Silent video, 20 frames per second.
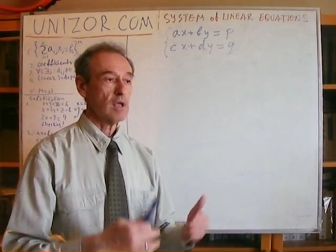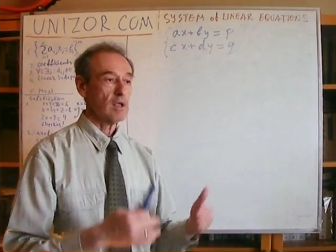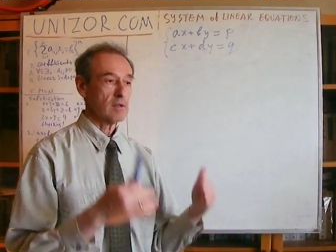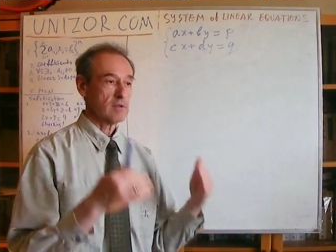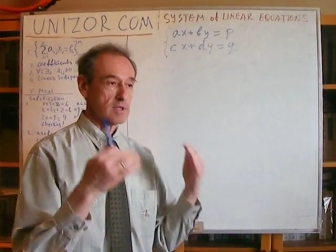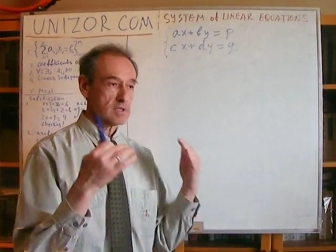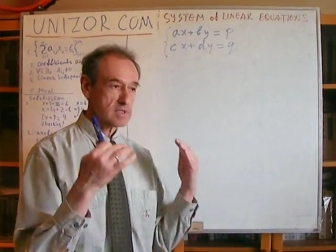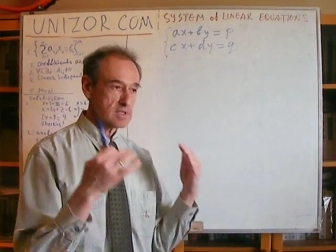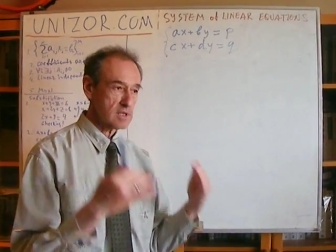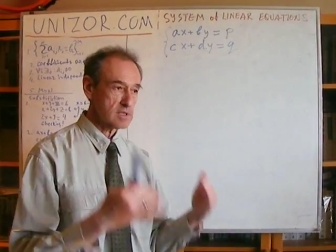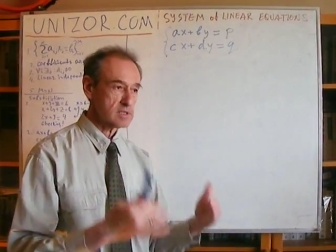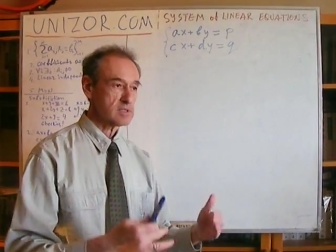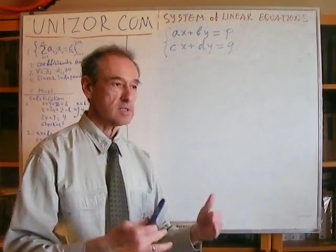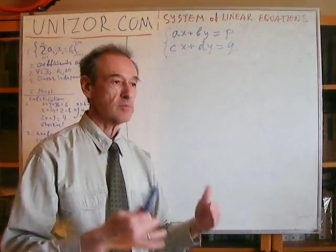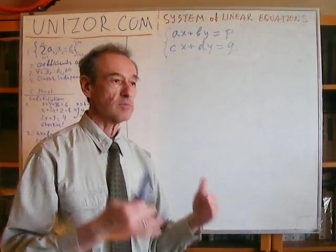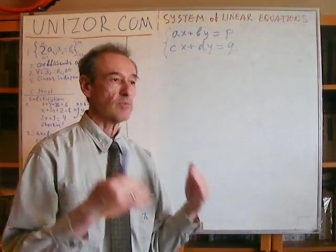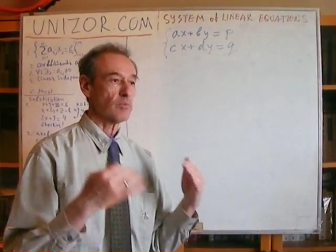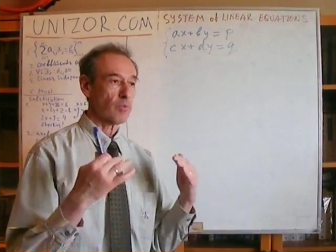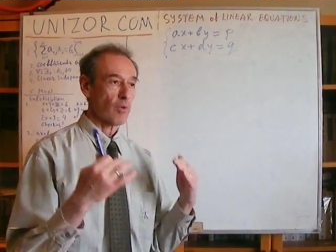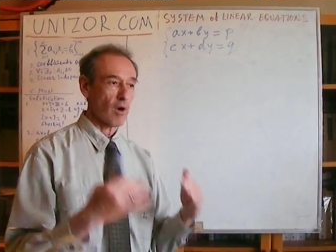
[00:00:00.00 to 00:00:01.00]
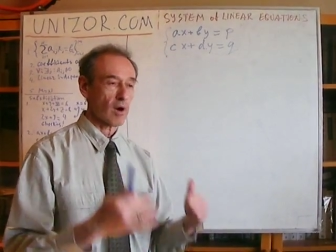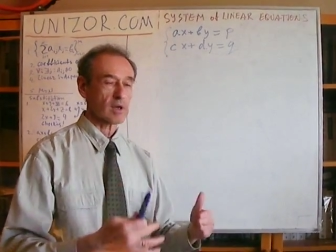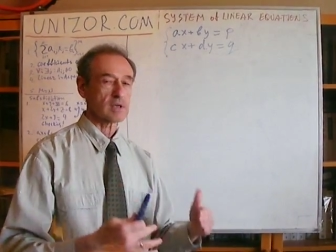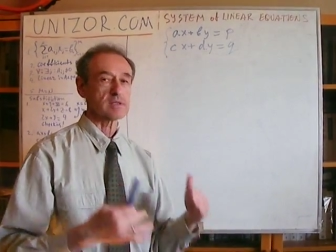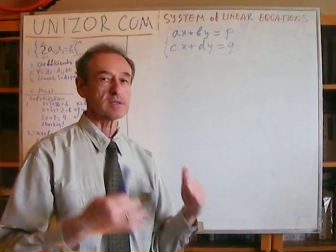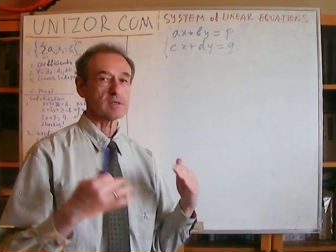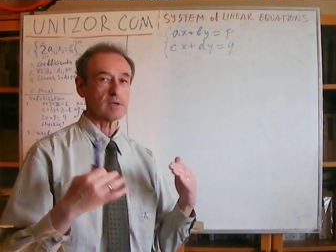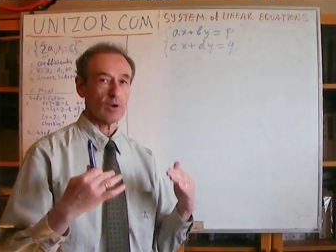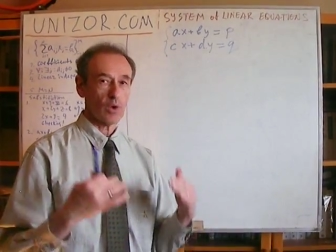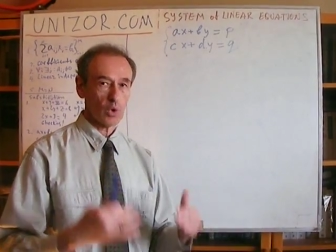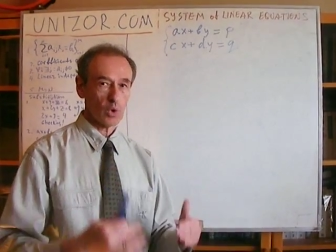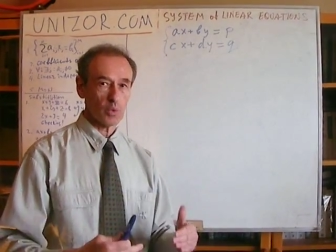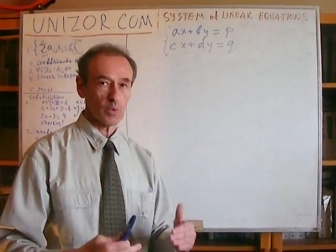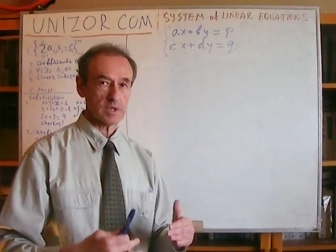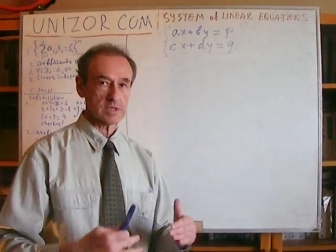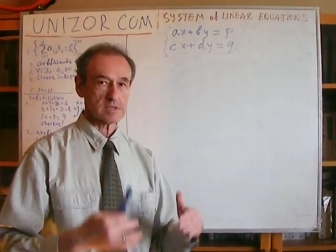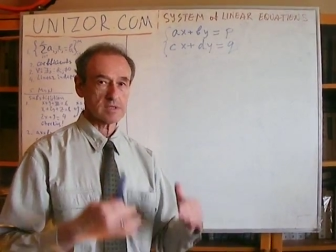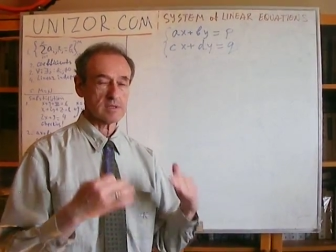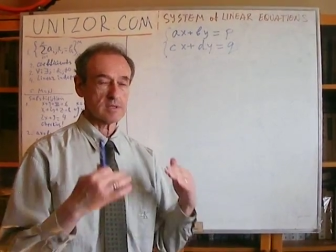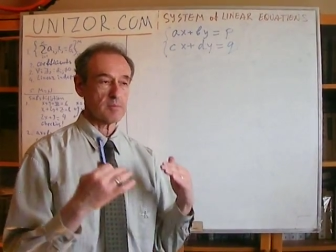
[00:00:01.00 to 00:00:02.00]
The system works
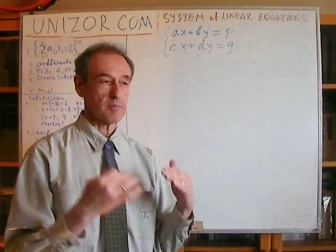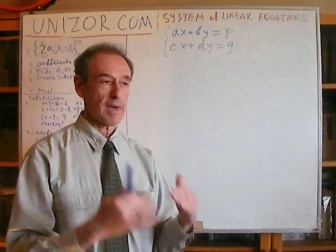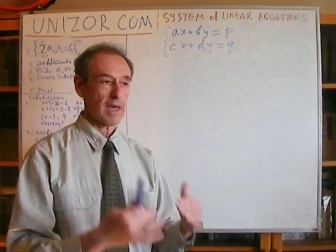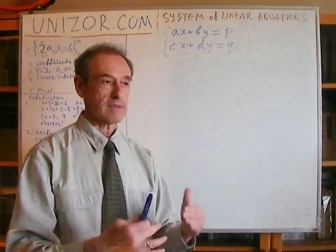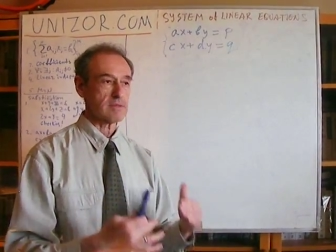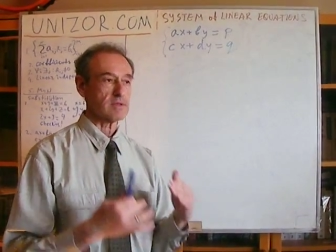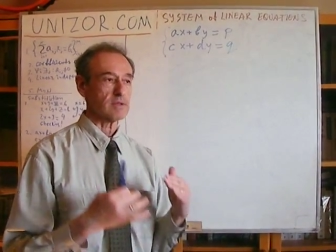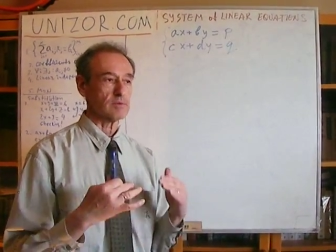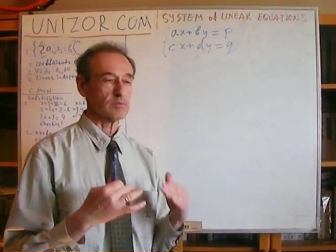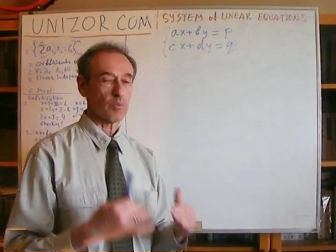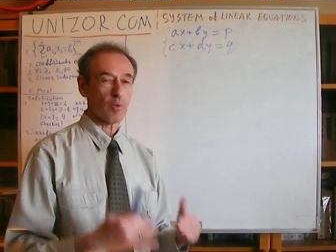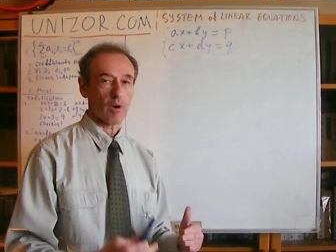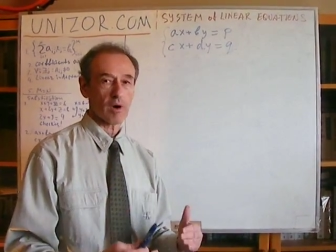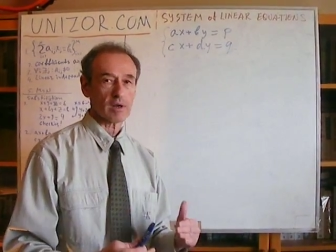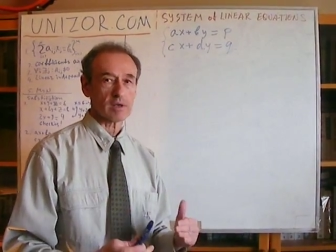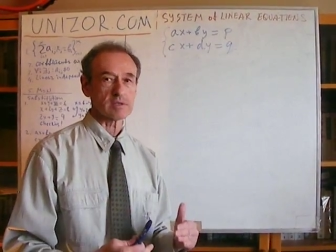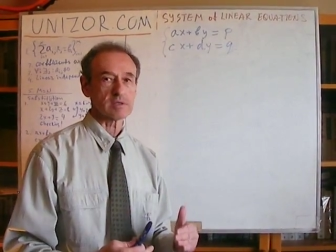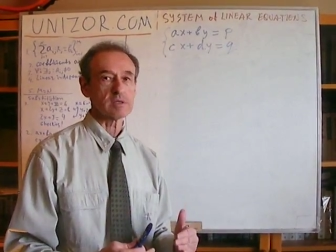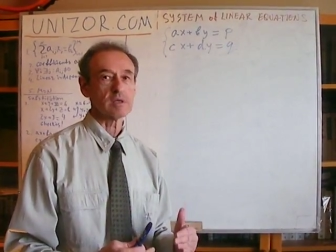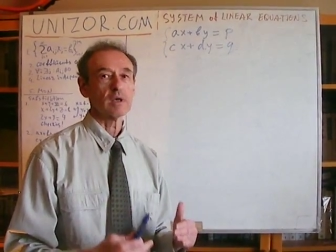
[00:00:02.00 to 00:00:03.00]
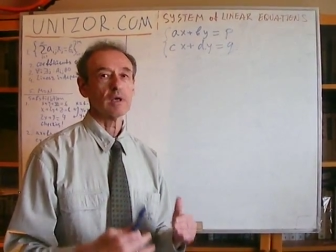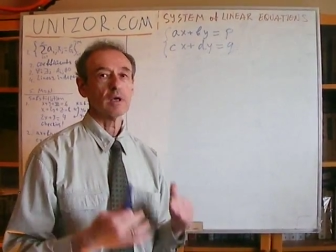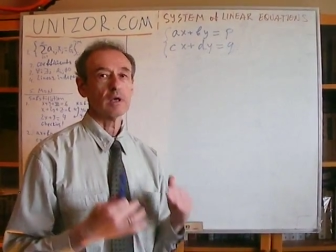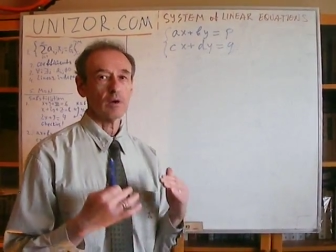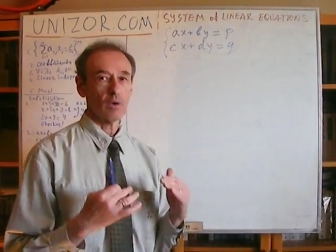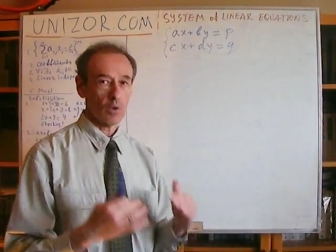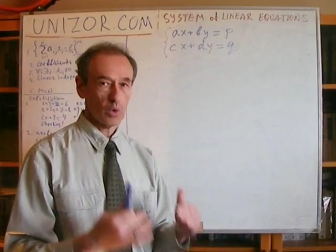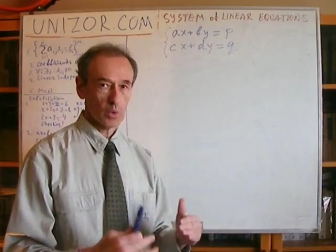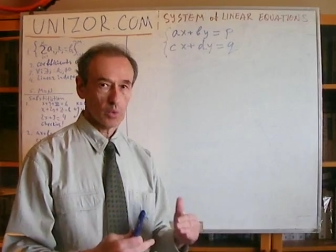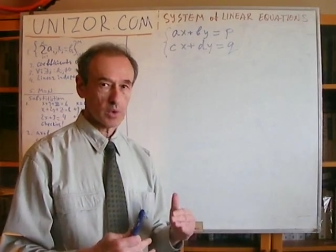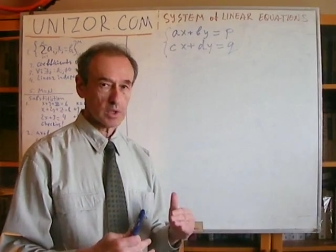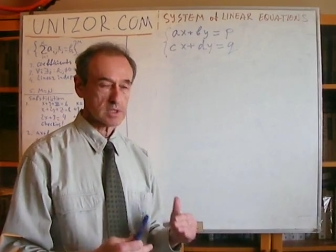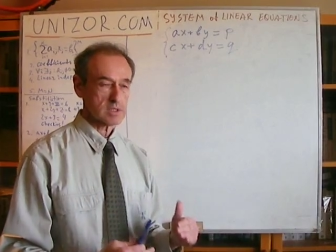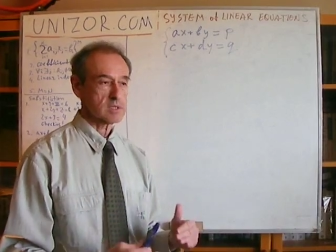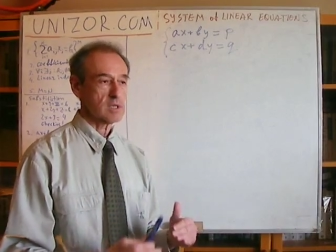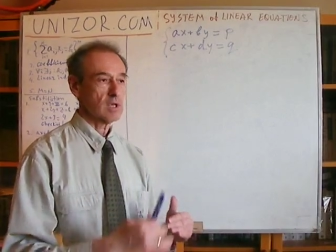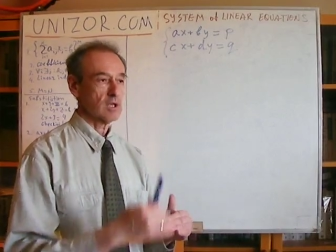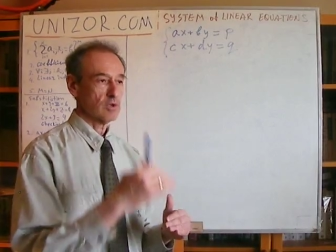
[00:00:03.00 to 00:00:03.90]
always, the method works always.